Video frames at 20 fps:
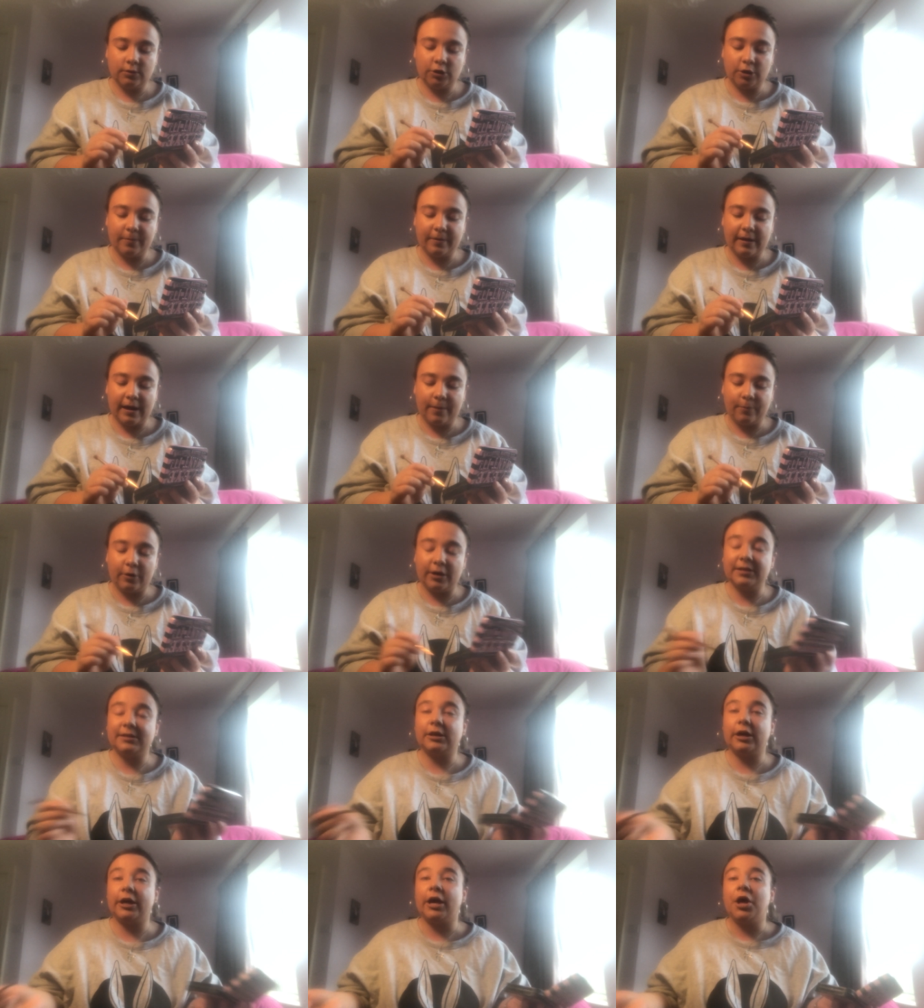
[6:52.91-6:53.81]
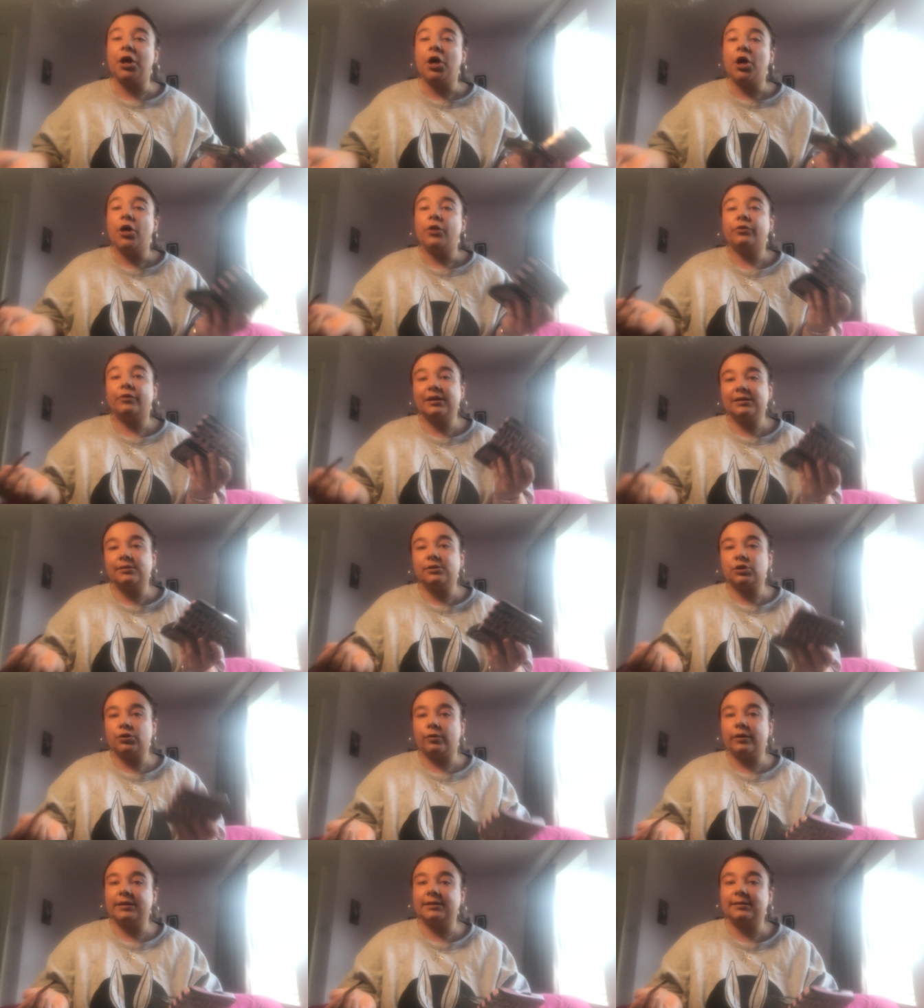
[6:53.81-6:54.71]
do my eyebrows now. There is a
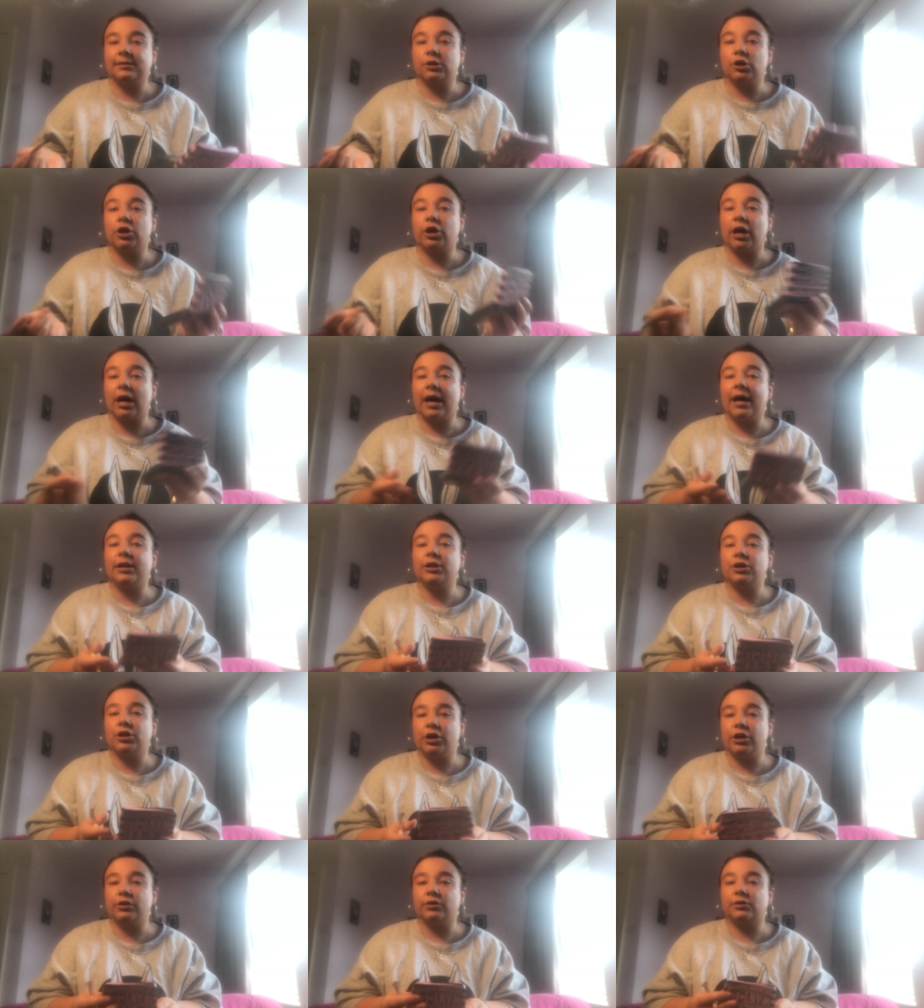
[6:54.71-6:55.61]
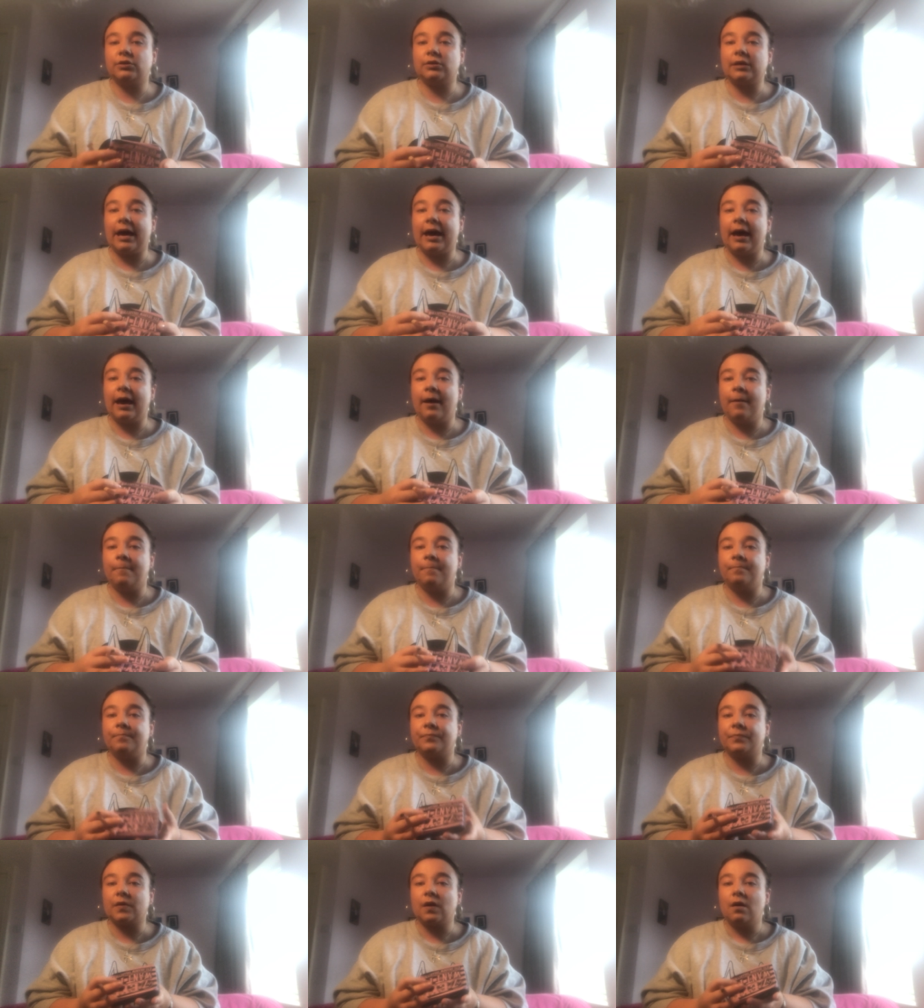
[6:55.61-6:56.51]
choice. You can use
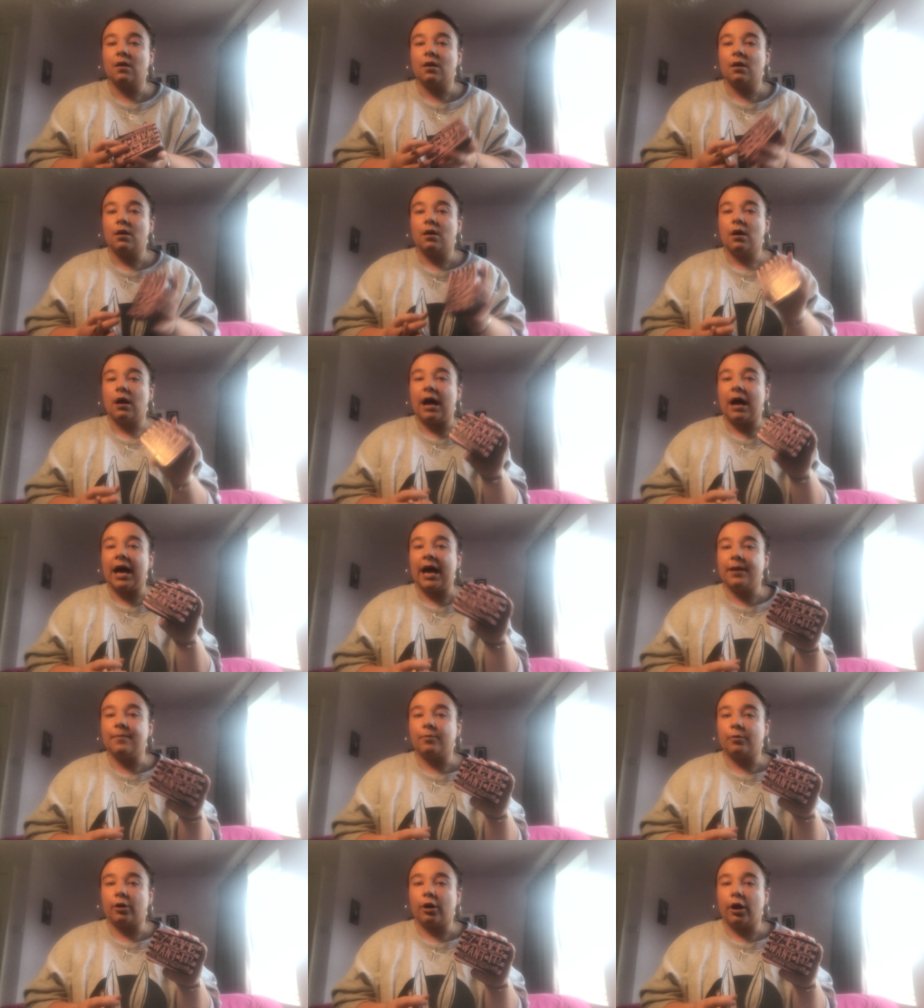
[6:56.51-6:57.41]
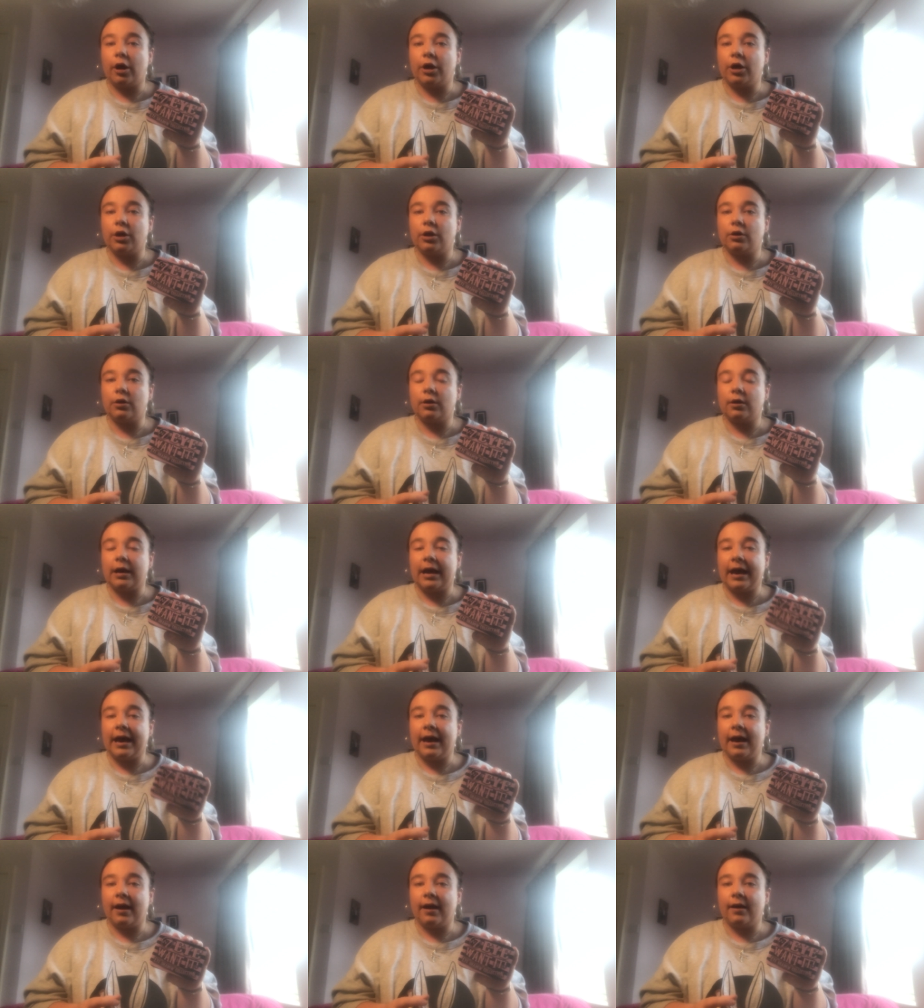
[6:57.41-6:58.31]
um eyebrow
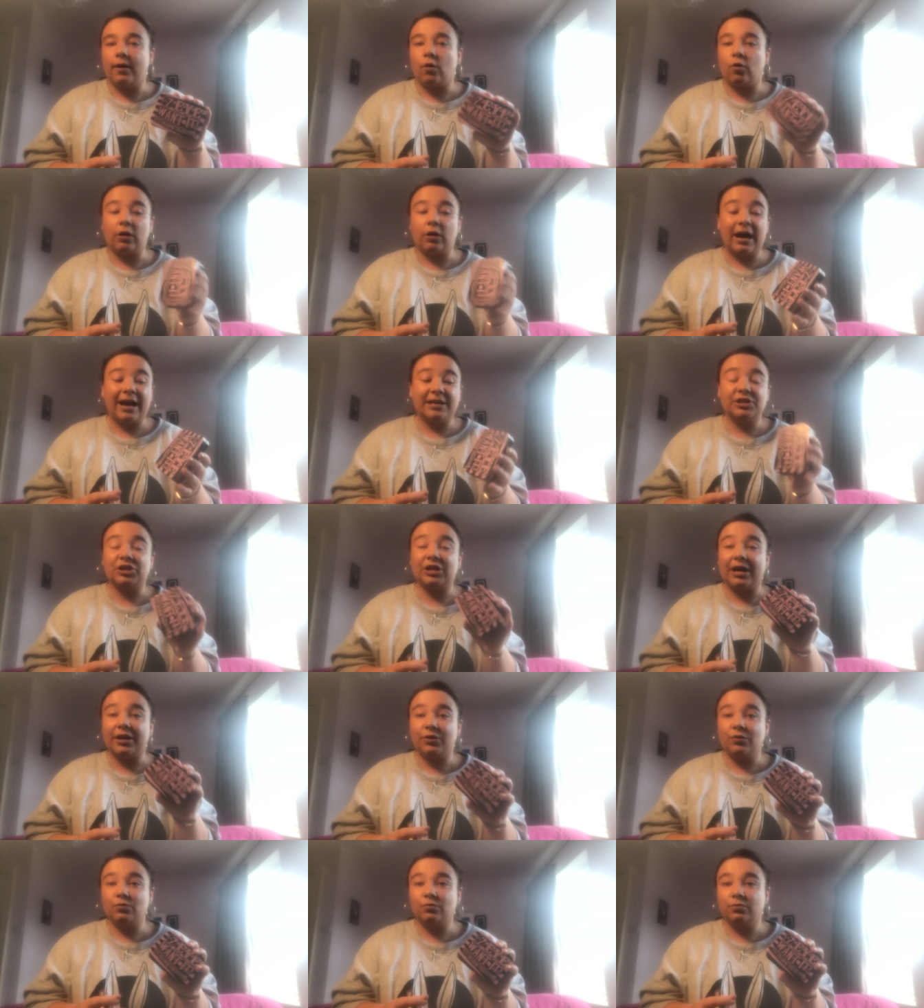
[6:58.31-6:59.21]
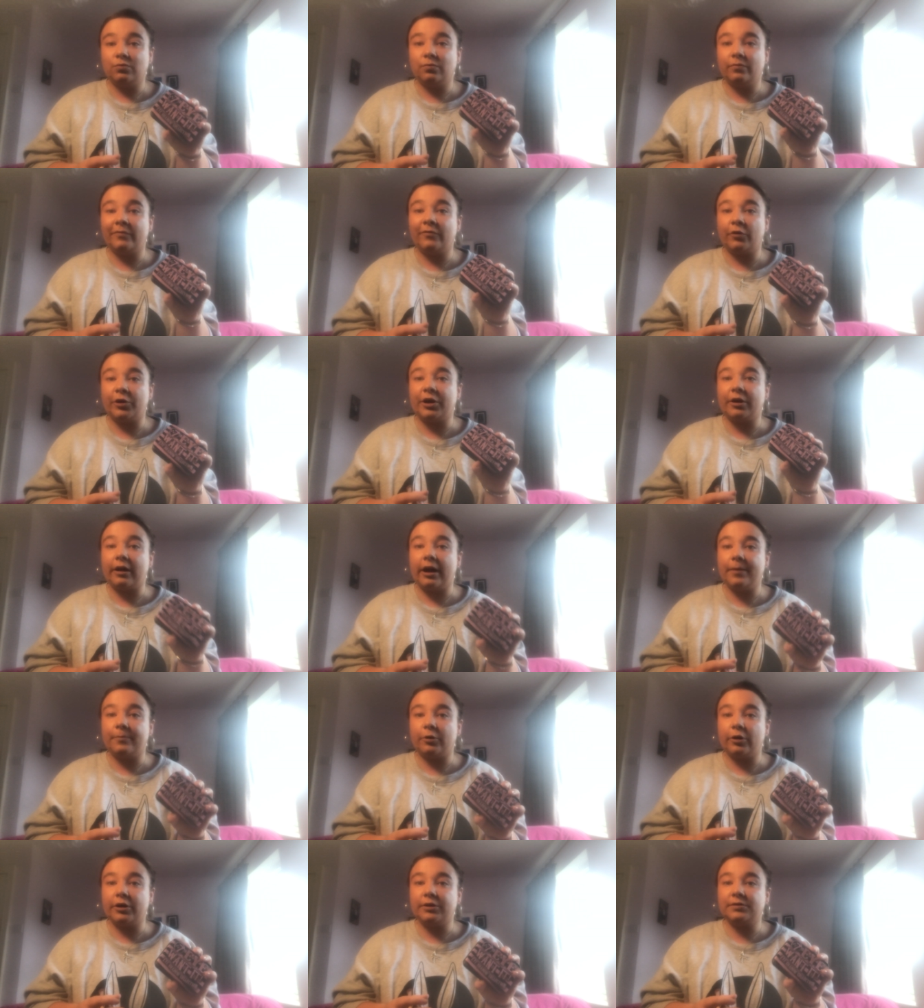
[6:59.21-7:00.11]
uh, or eyeshadow for your
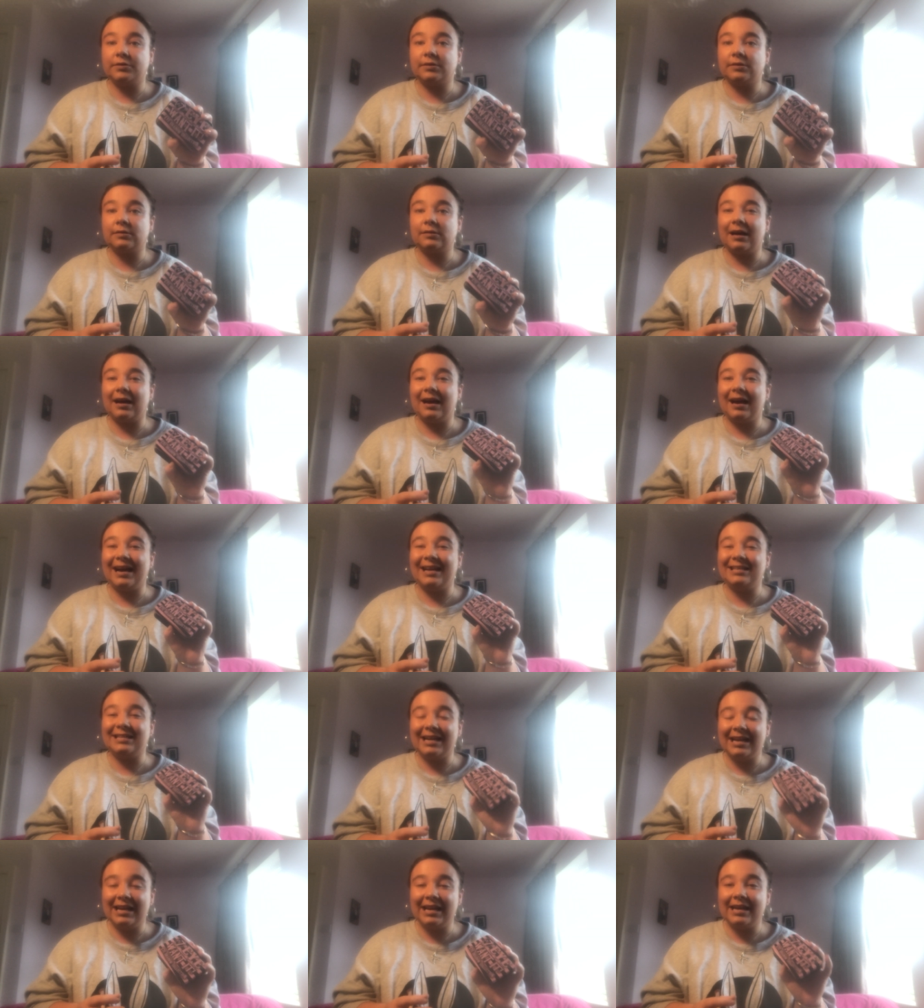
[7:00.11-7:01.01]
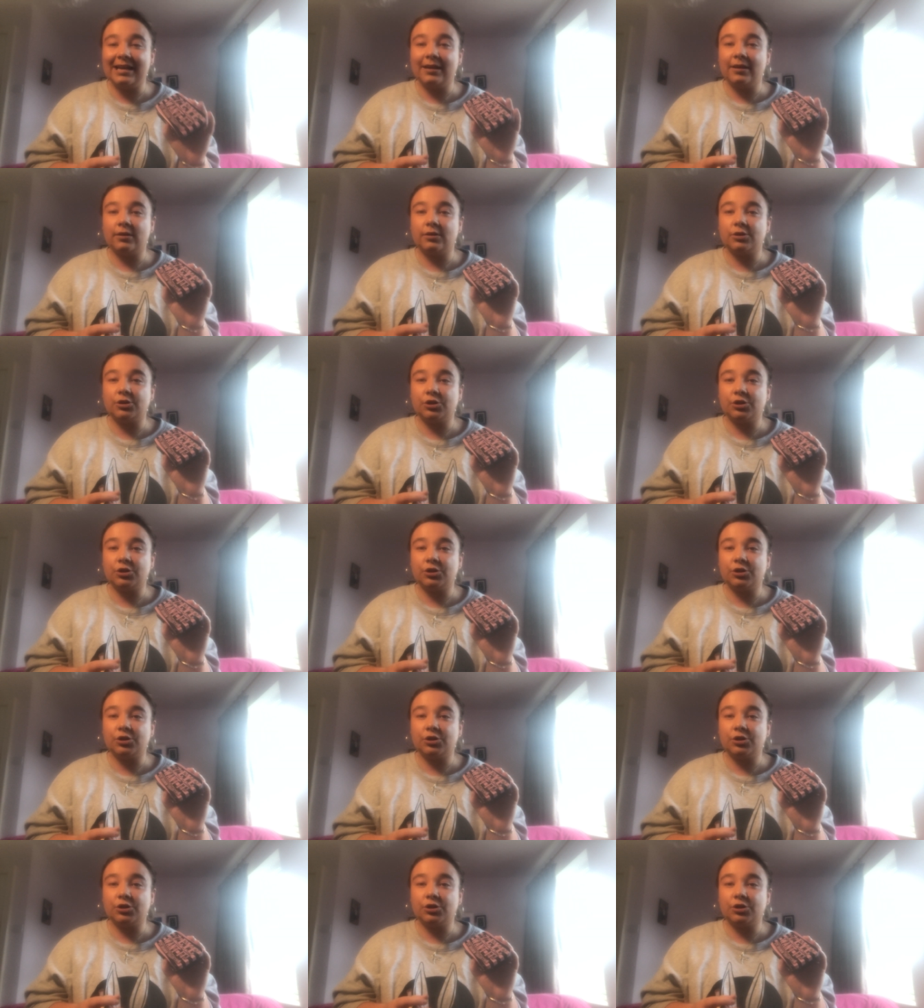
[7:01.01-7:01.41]
eyebrows. Ideally, you